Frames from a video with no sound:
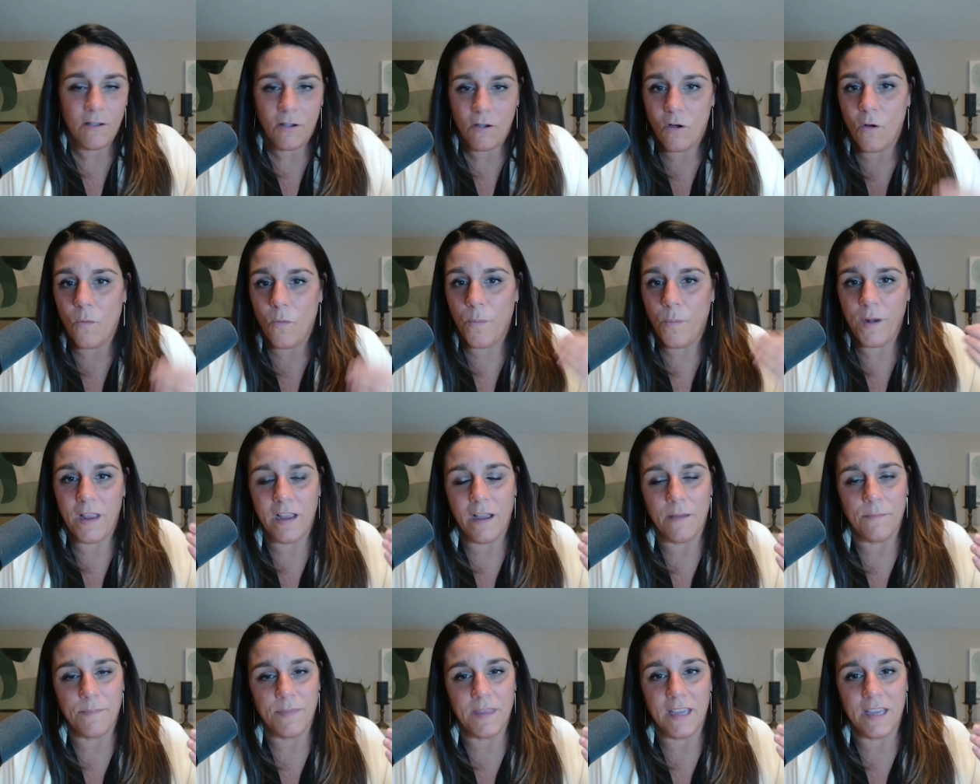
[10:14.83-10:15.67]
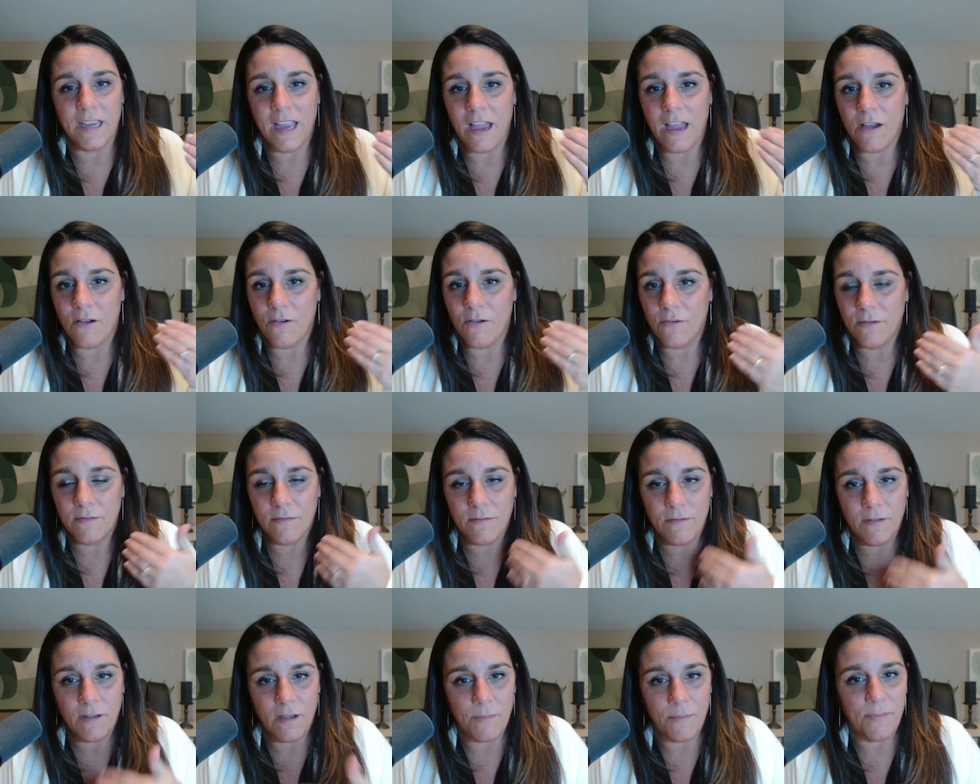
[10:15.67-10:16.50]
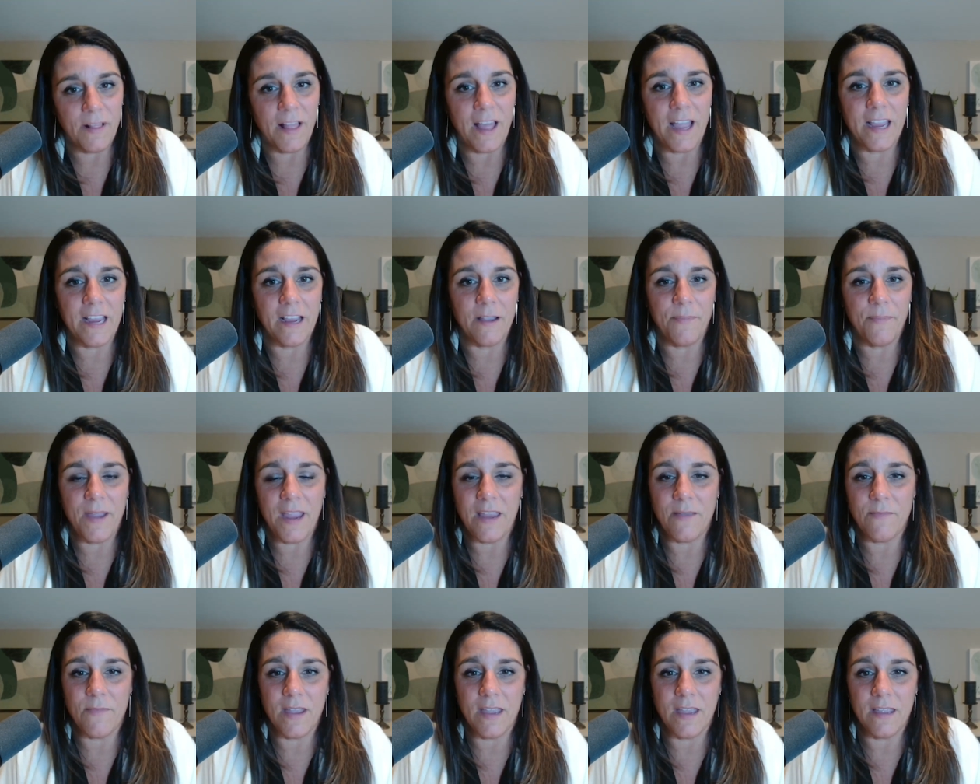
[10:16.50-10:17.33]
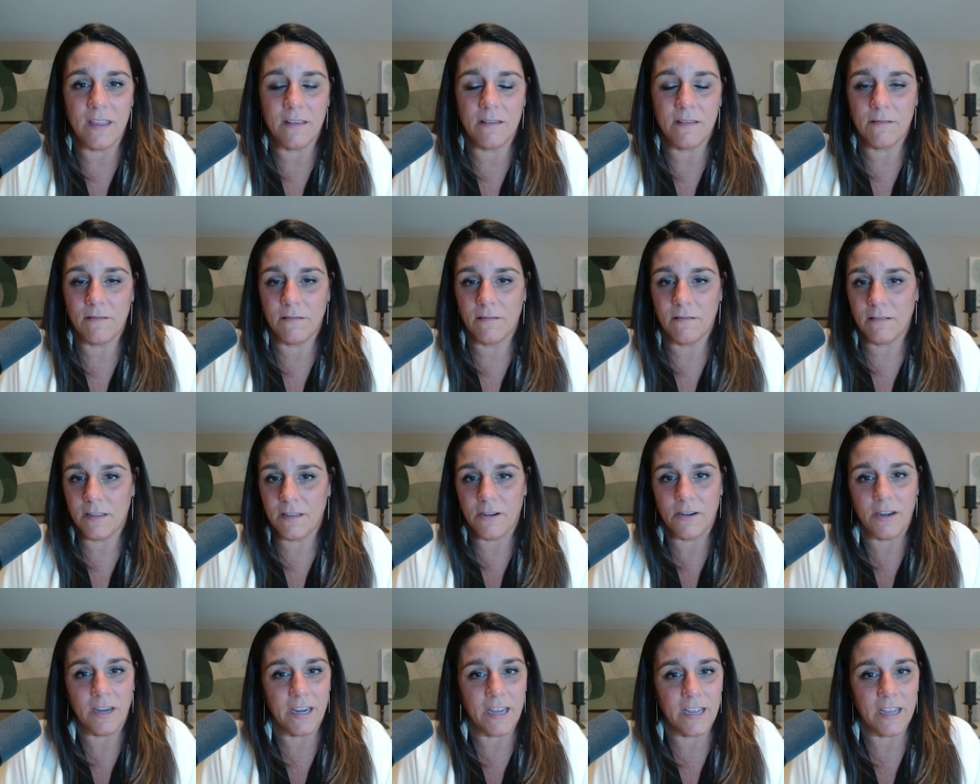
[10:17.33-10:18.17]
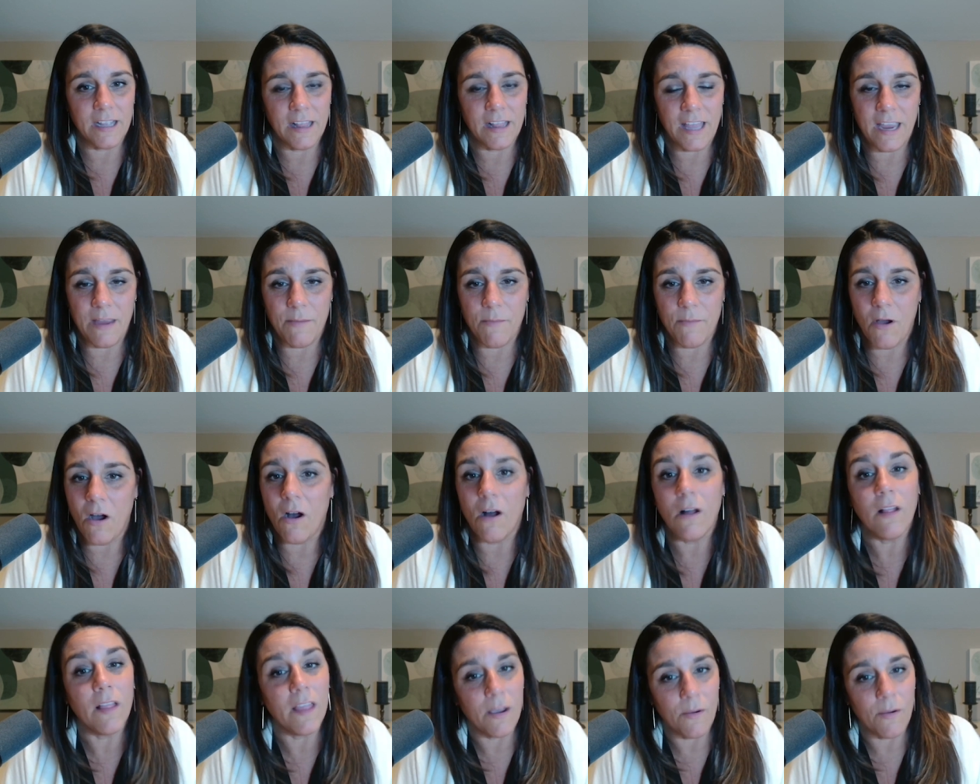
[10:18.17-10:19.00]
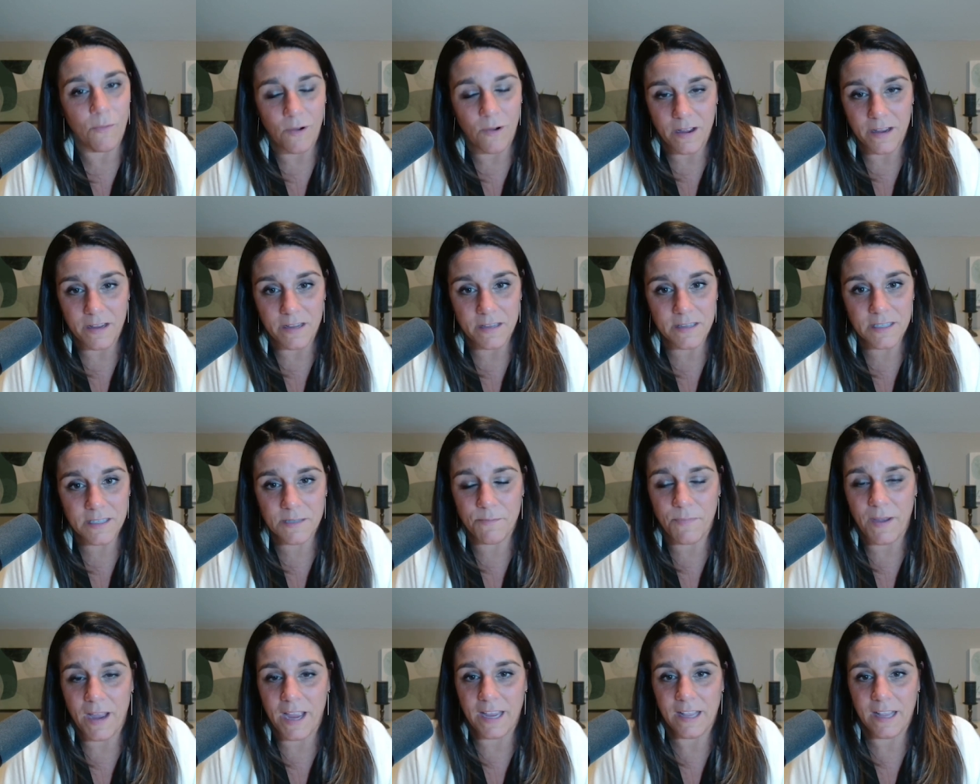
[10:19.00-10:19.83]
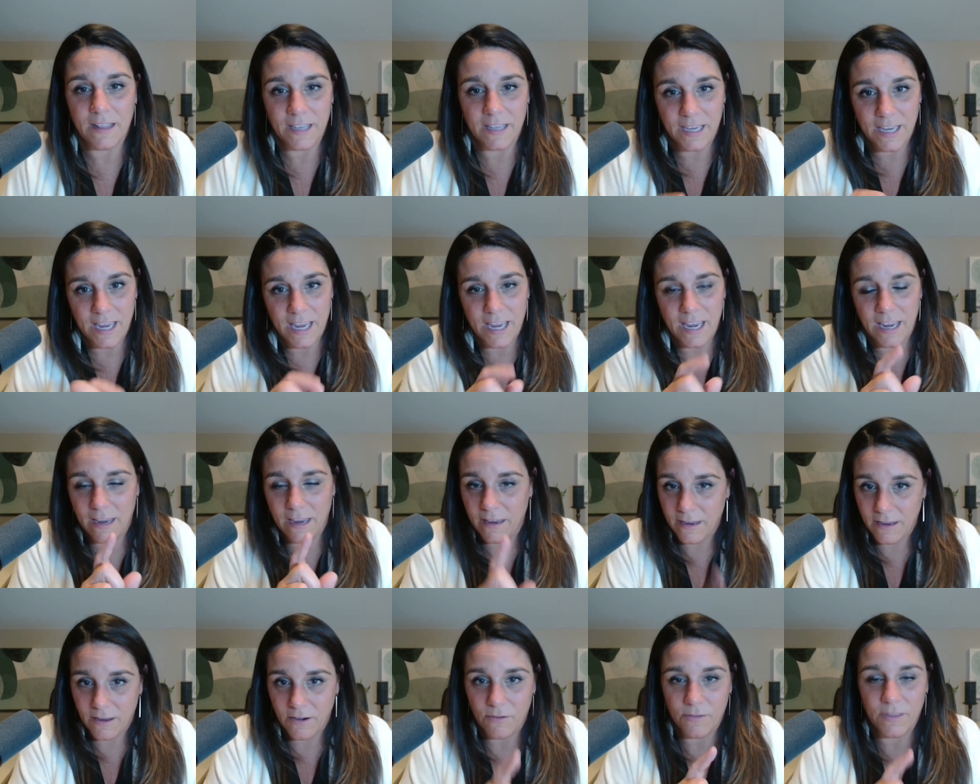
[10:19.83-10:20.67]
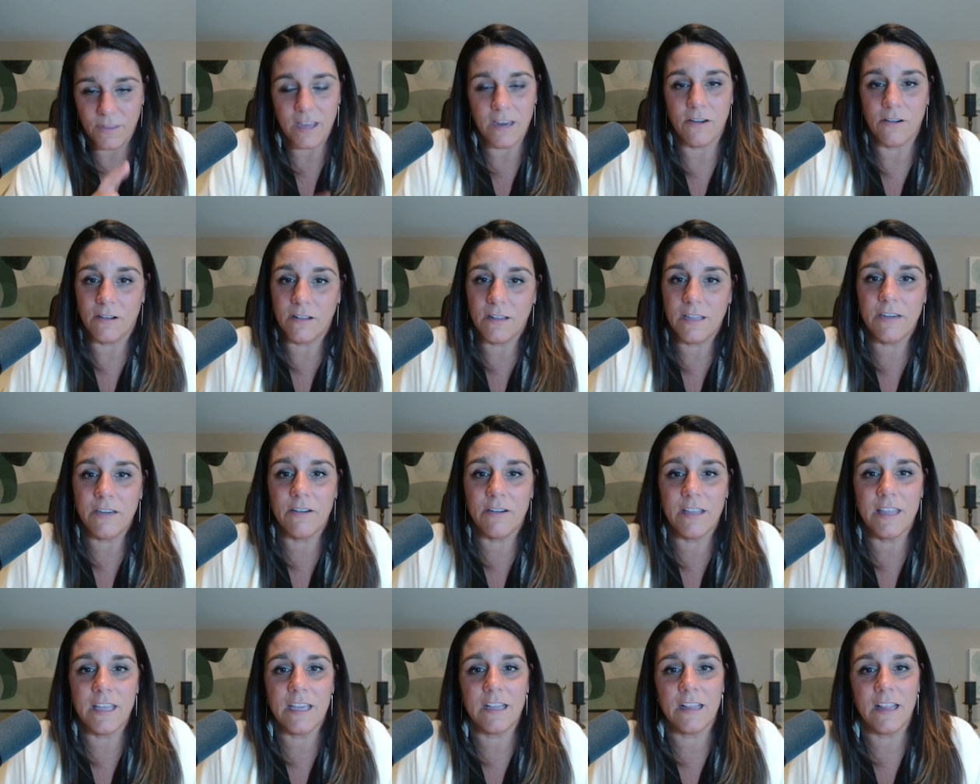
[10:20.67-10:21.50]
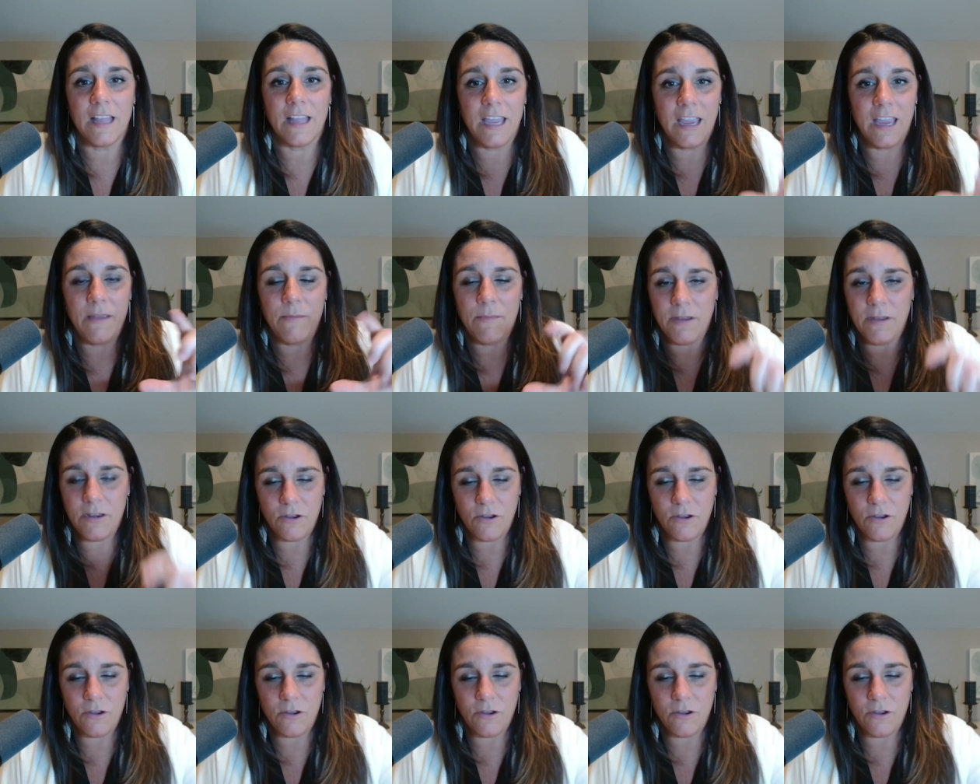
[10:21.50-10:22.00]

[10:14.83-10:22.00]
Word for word: opening up the account, applying a payment, clearing a claim all at once by clicking, you know, that you're clearing the claim.